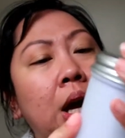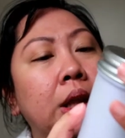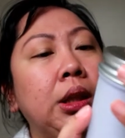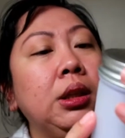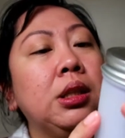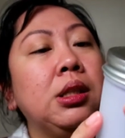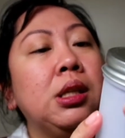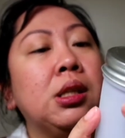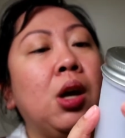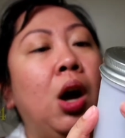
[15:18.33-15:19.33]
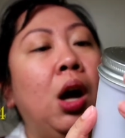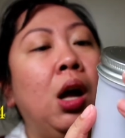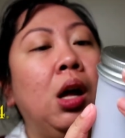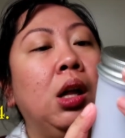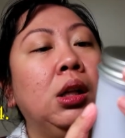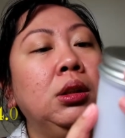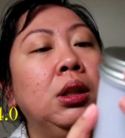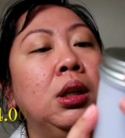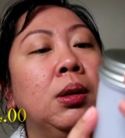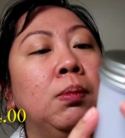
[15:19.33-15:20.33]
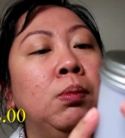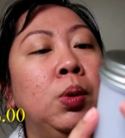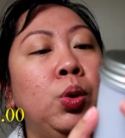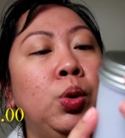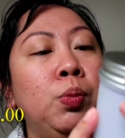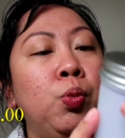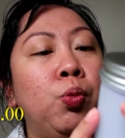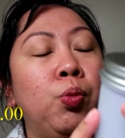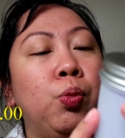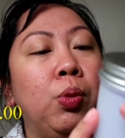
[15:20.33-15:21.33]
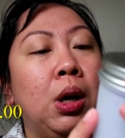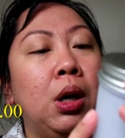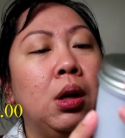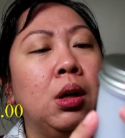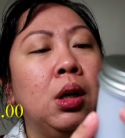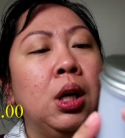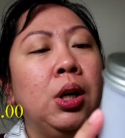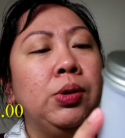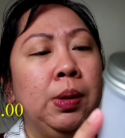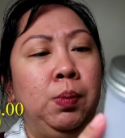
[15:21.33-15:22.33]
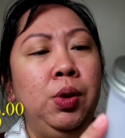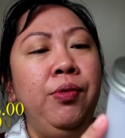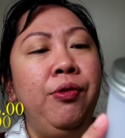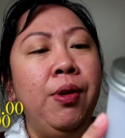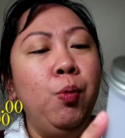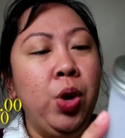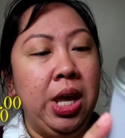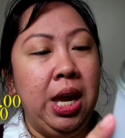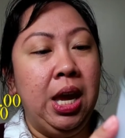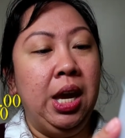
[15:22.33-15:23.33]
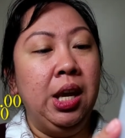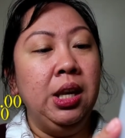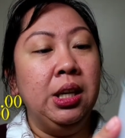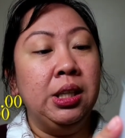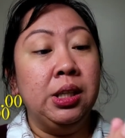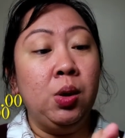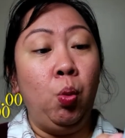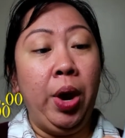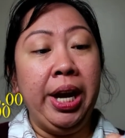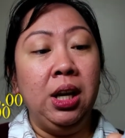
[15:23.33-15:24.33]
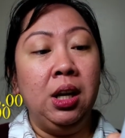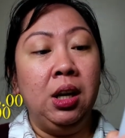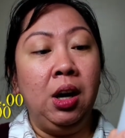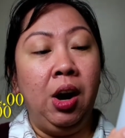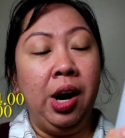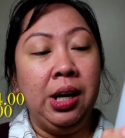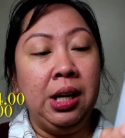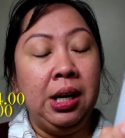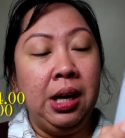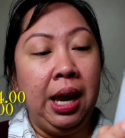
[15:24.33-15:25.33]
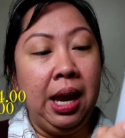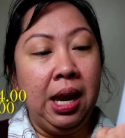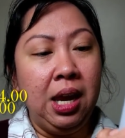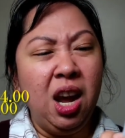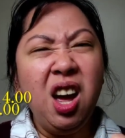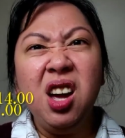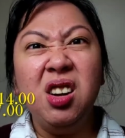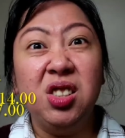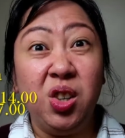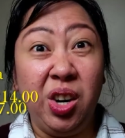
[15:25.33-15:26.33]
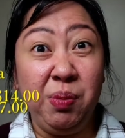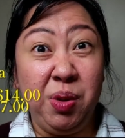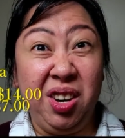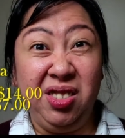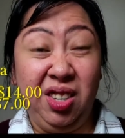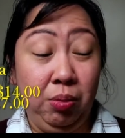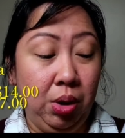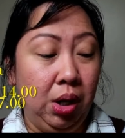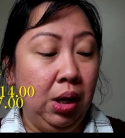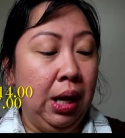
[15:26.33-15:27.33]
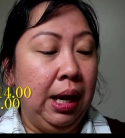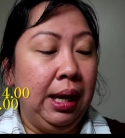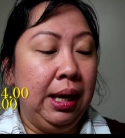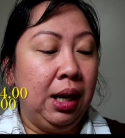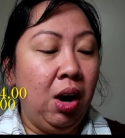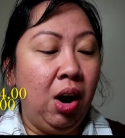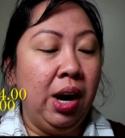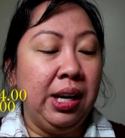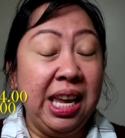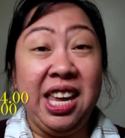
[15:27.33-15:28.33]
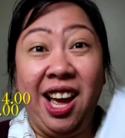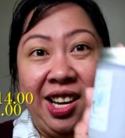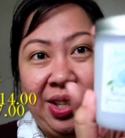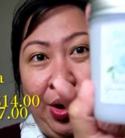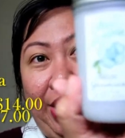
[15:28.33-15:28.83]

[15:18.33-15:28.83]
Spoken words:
I think this is called Bloom. So Bloom From Within. This is a white Gardenia. Sorry, I pronounced it wrong. Gardenia.